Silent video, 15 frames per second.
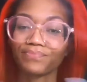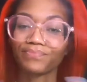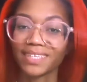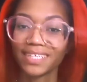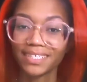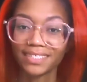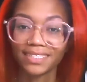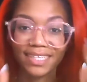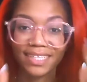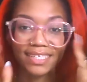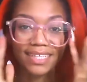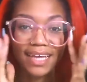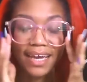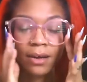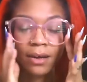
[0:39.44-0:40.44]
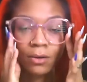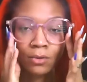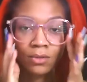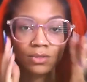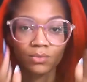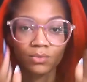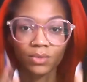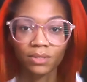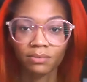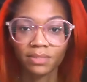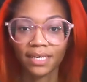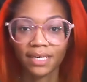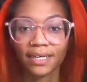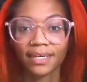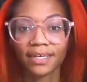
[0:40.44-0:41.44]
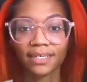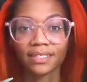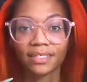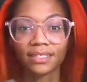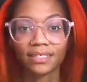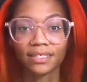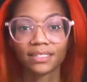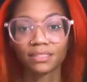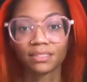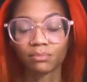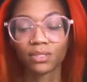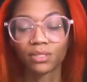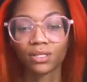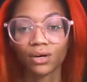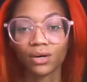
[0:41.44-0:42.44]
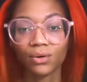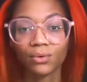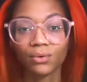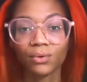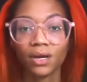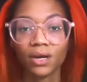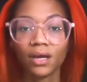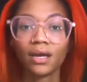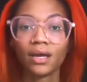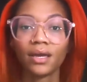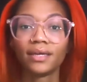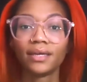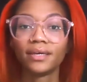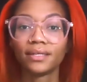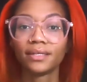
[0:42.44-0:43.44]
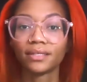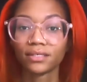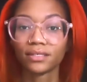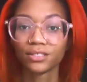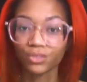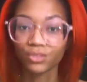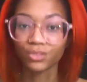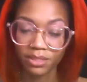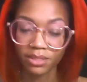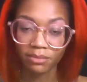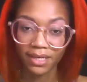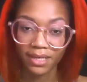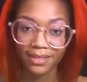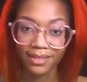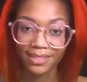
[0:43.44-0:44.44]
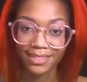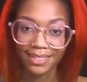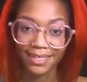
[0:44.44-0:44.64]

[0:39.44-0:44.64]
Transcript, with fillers: yes, check that out on the website. The link is below in the description box.